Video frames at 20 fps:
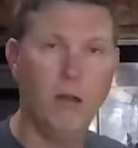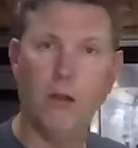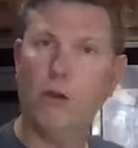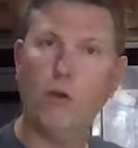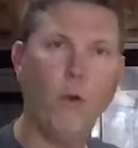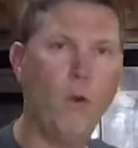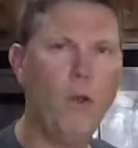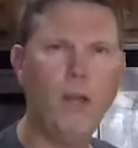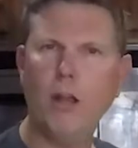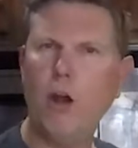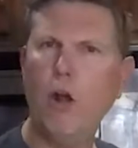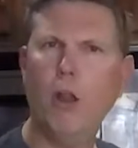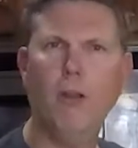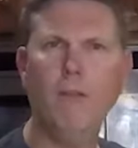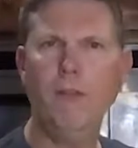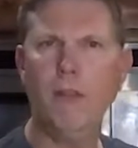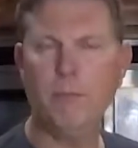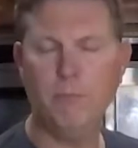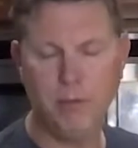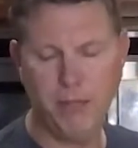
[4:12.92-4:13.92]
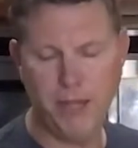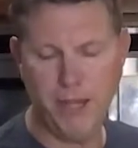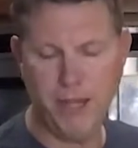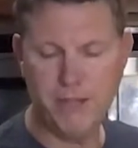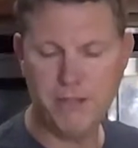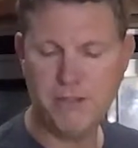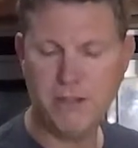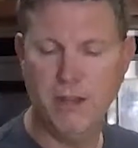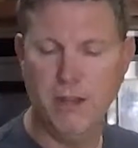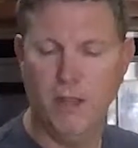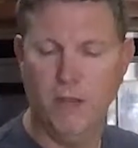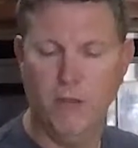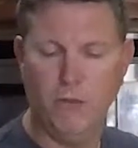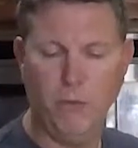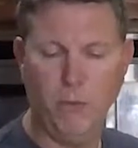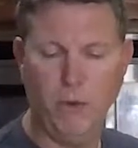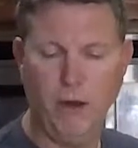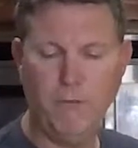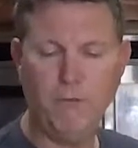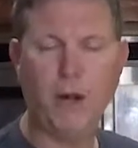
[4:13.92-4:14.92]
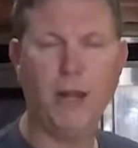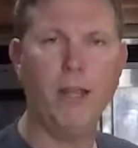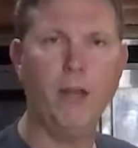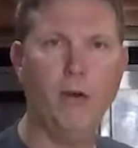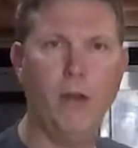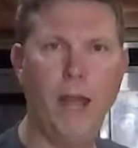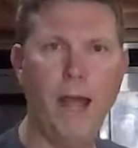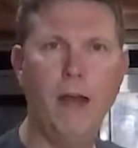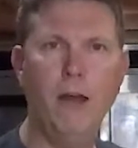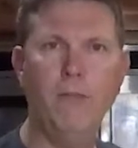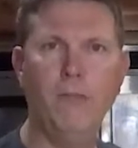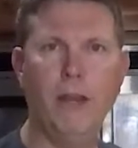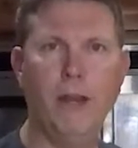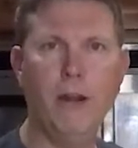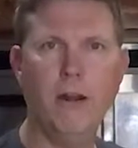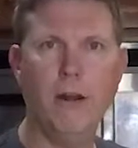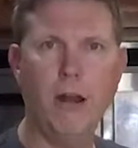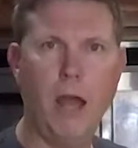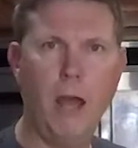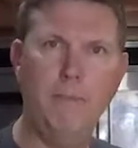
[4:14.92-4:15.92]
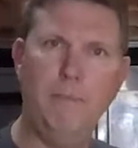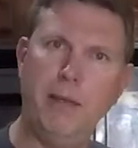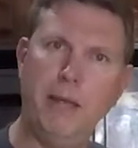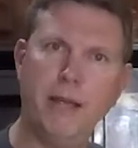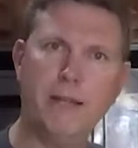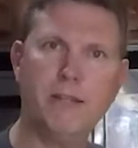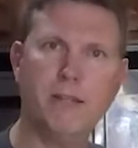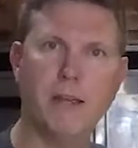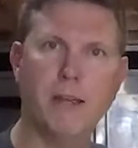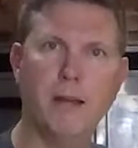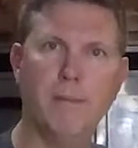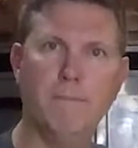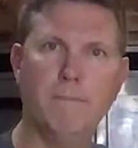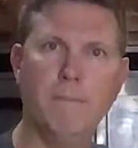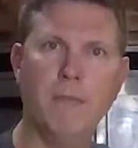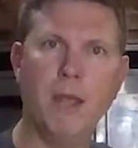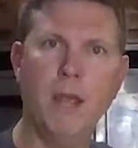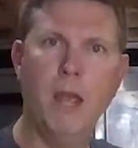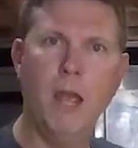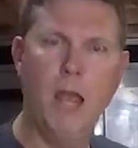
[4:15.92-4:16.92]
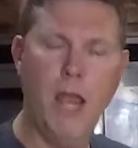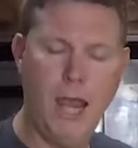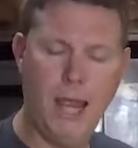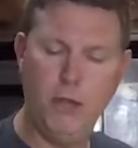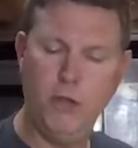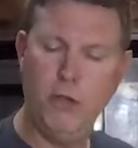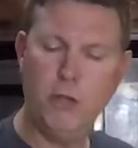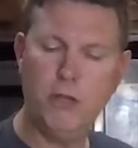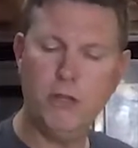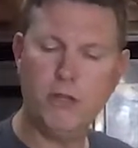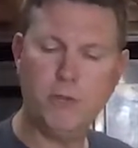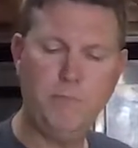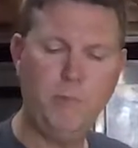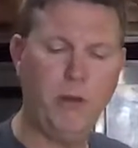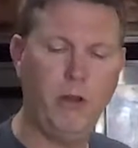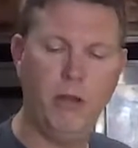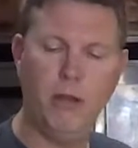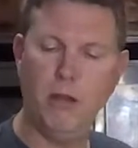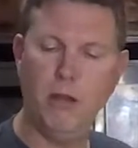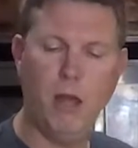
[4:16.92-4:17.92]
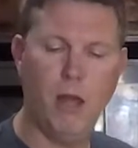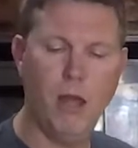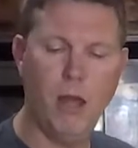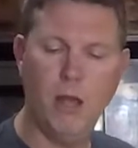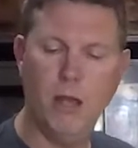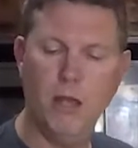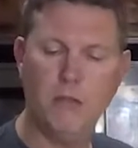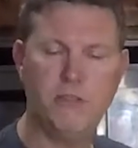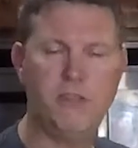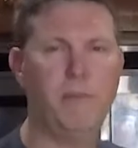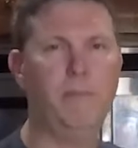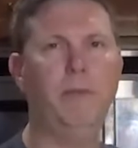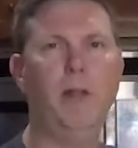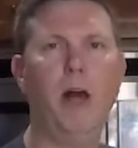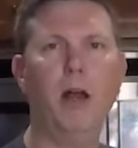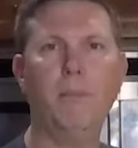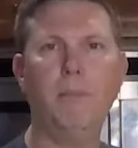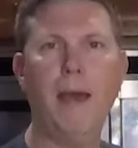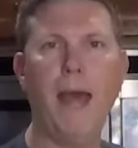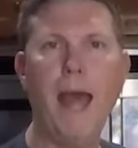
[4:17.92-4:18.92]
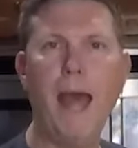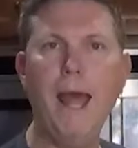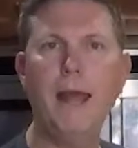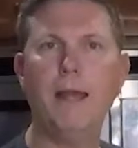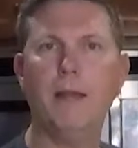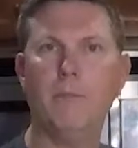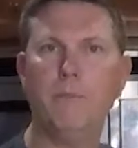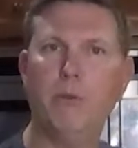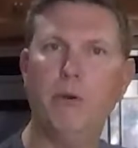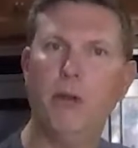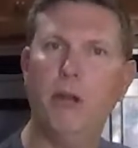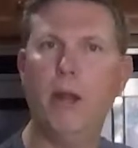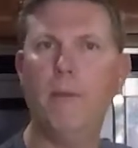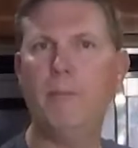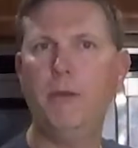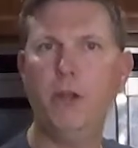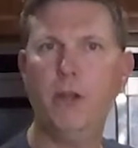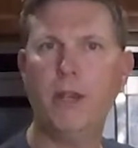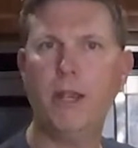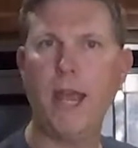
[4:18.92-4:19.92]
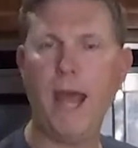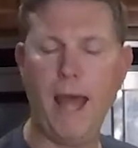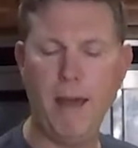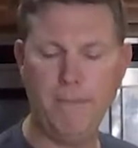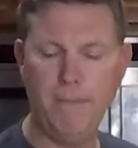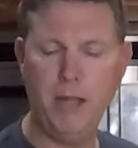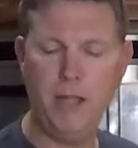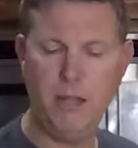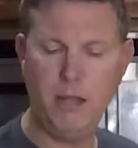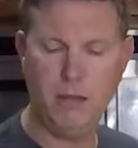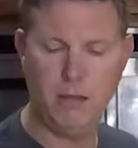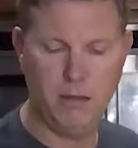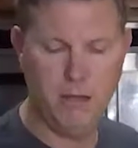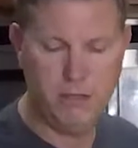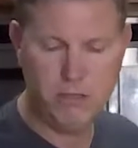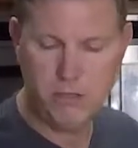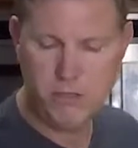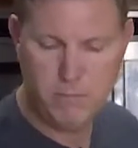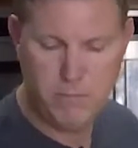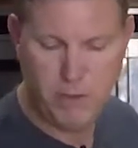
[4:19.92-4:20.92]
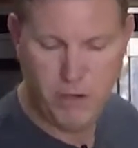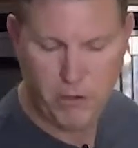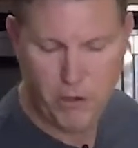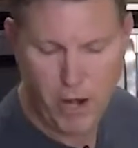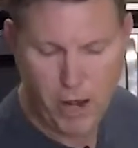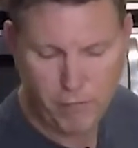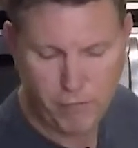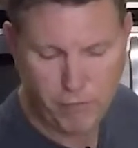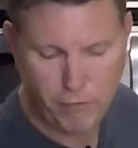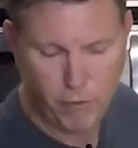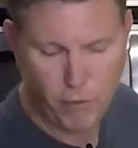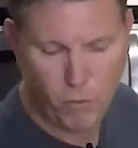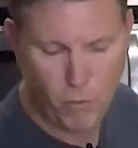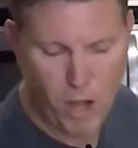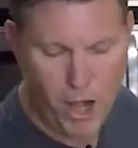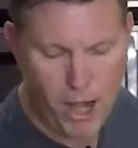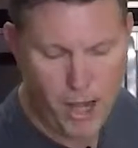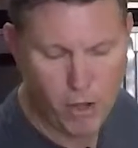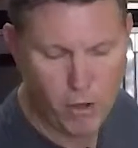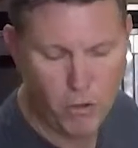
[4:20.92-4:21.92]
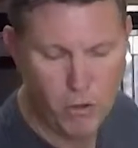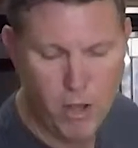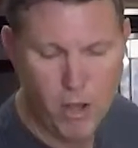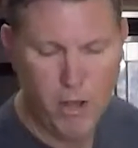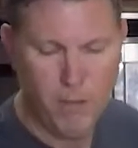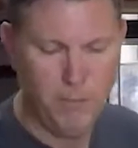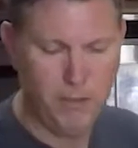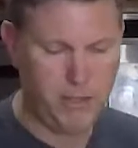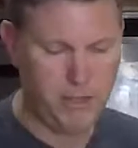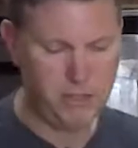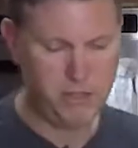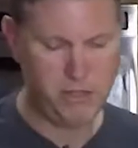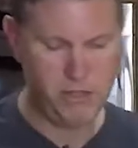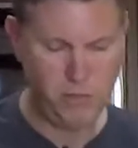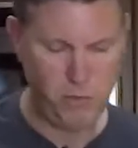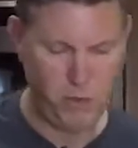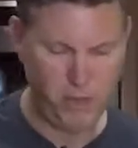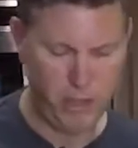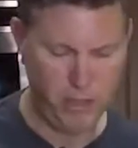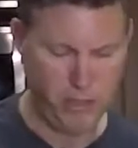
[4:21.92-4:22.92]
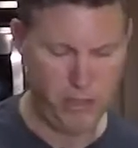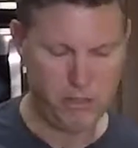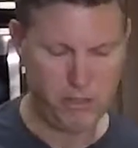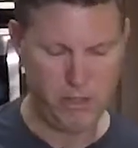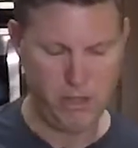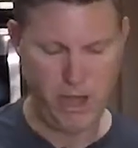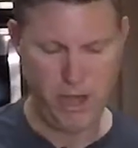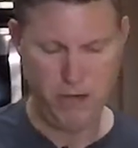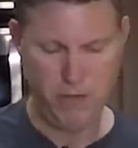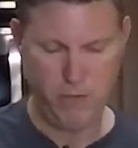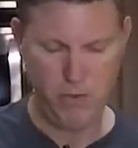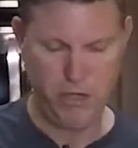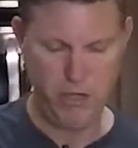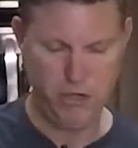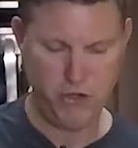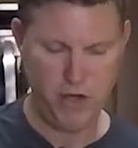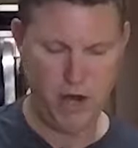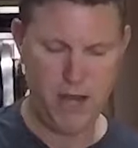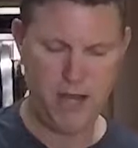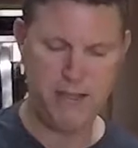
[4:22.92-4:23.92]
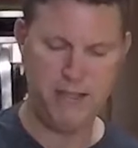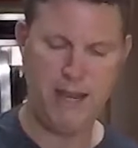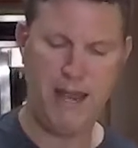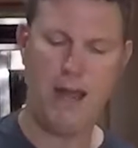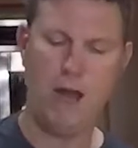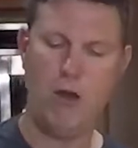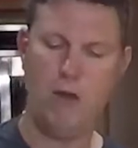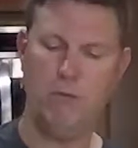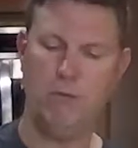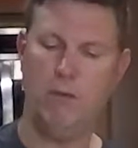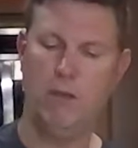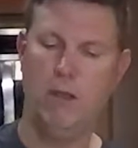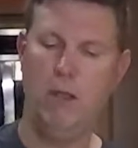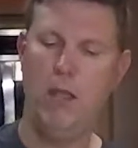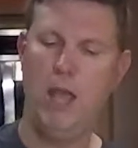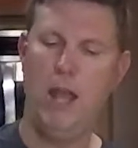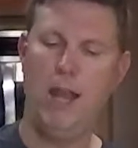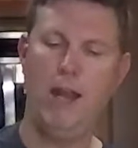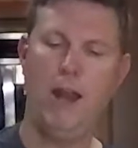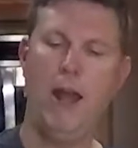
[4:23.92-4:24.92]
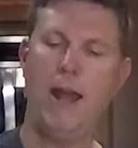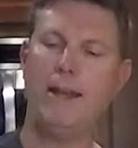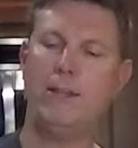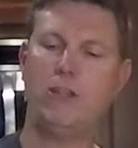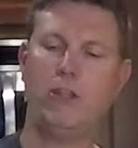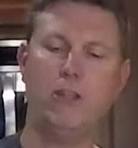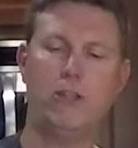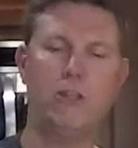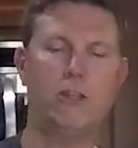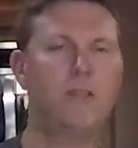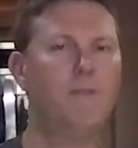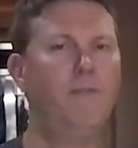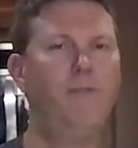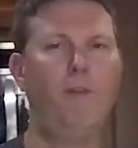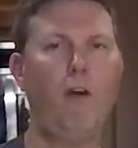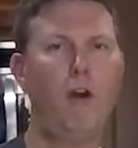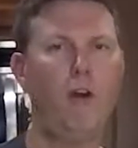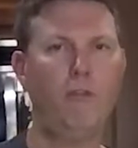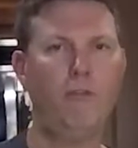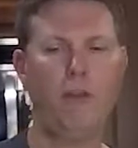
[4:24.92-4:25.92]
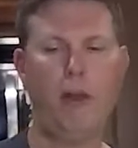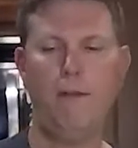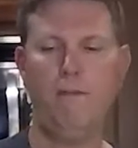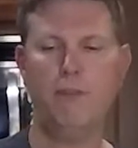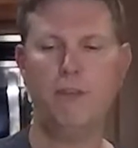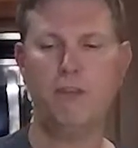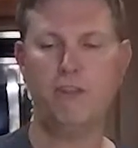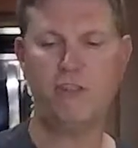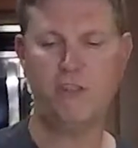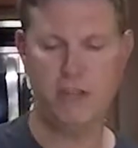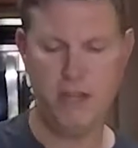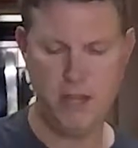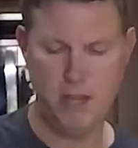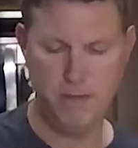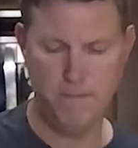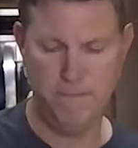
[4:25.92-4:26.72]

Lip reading: growing all over the place. So whenever I go down there, I pick some. And you can just put it in a Ziploc bag and put it up in your cabinet. This has been around for a while, but this is what it looks like when it dries out, and it actually just falls off the stem.